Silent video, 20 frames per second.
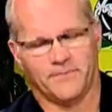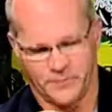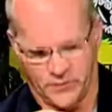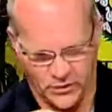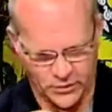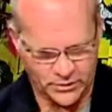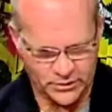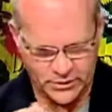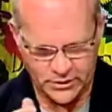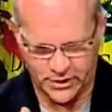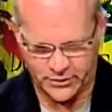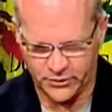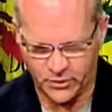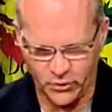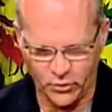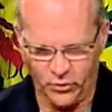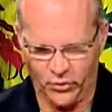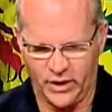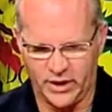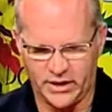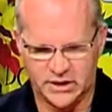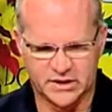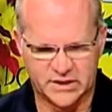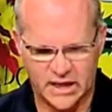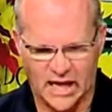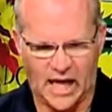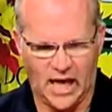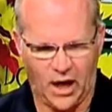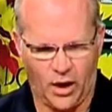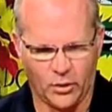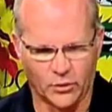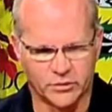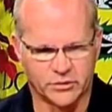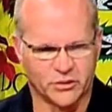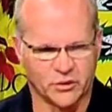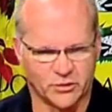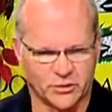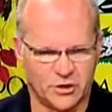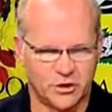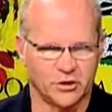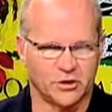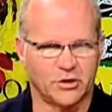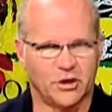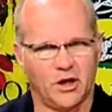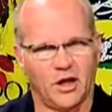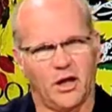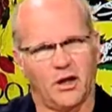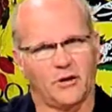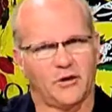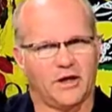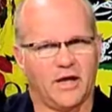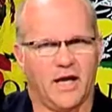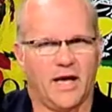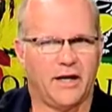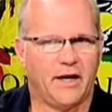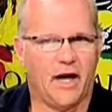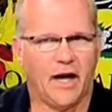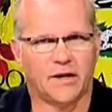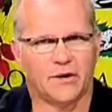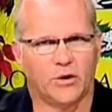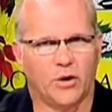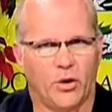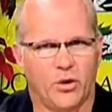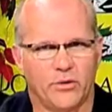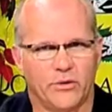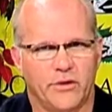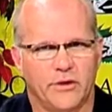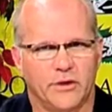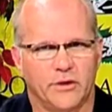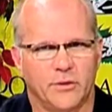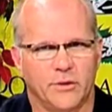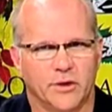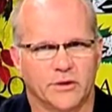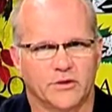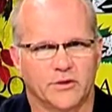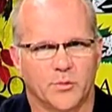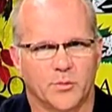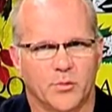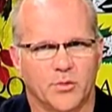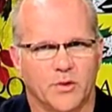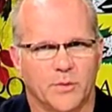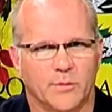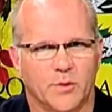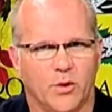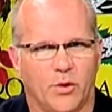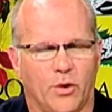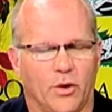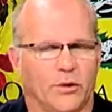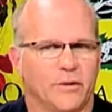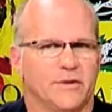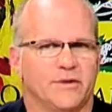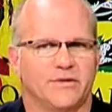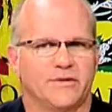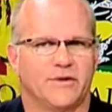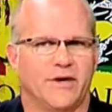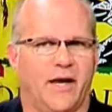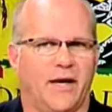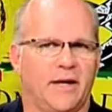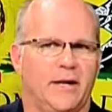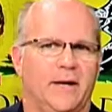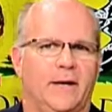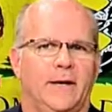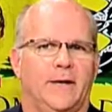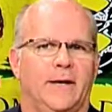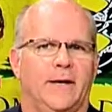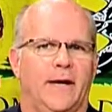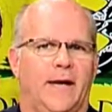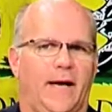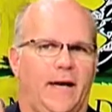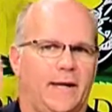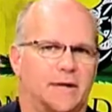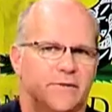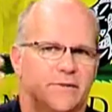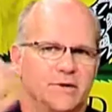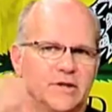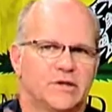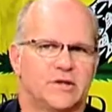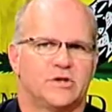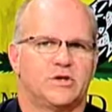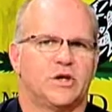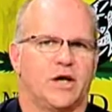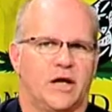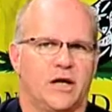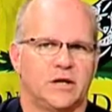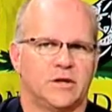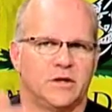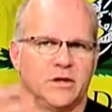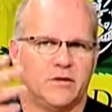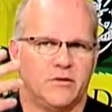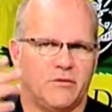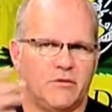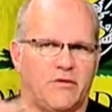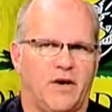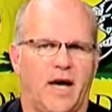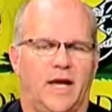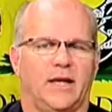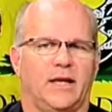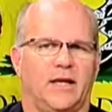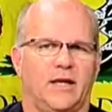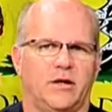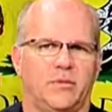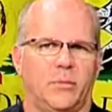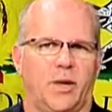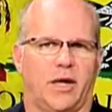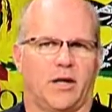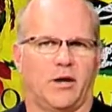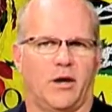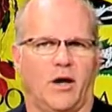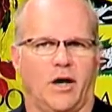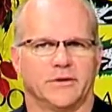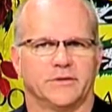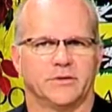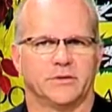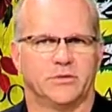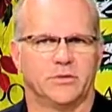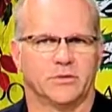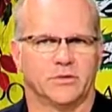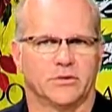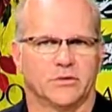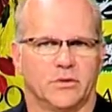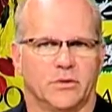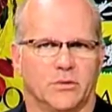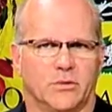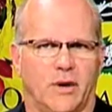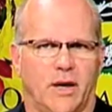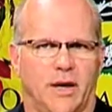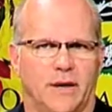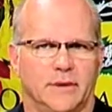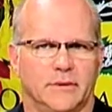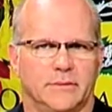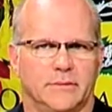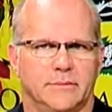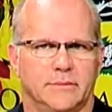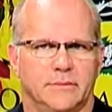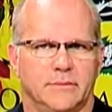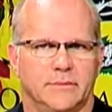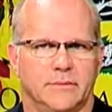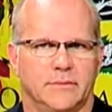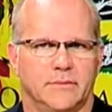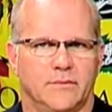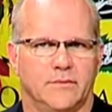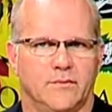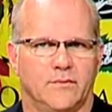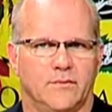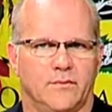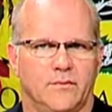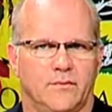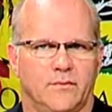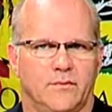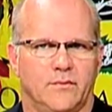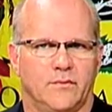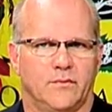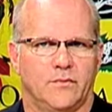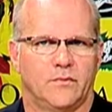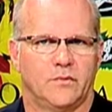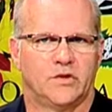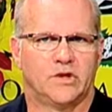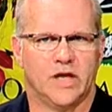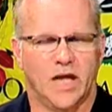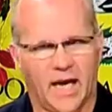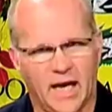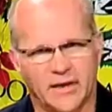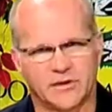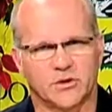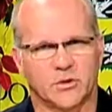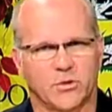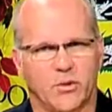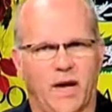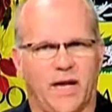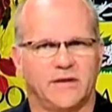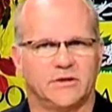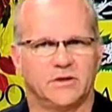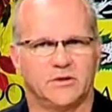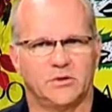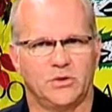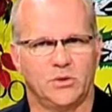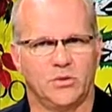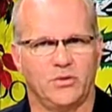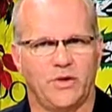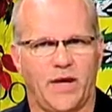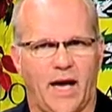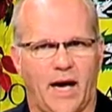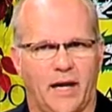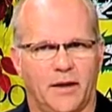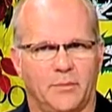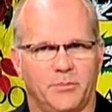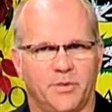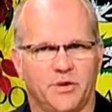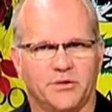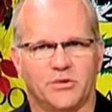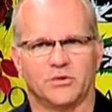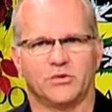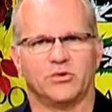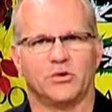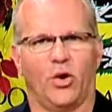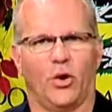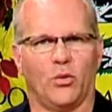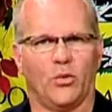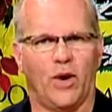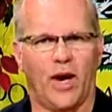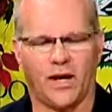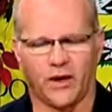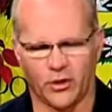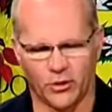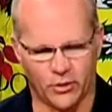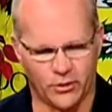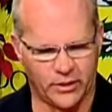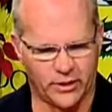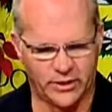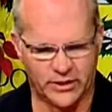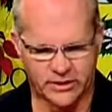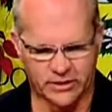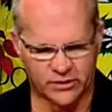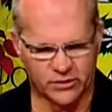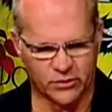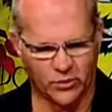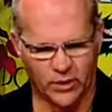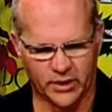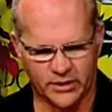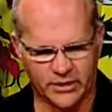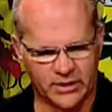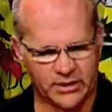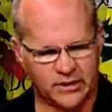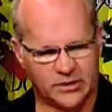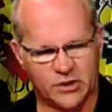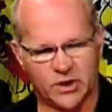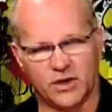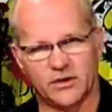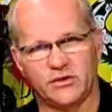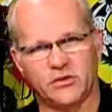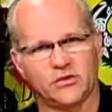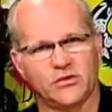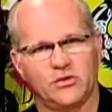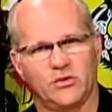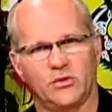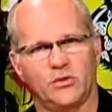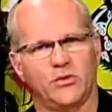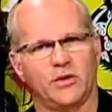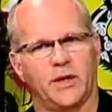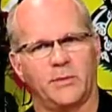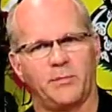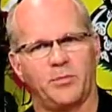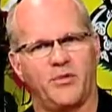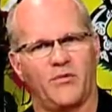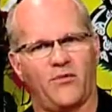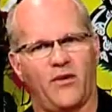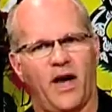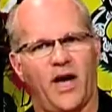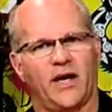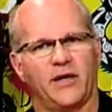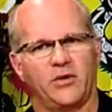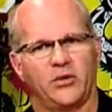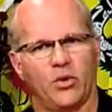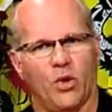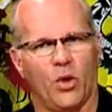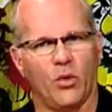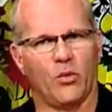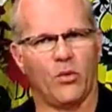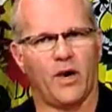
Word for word: there's nothing written down. So Jill Clark cannot go to the U S Supreme Court and say, hey, this judge violated my constitutional right. She has a right to do that, but there's no record. And this is what these judges do. They provide no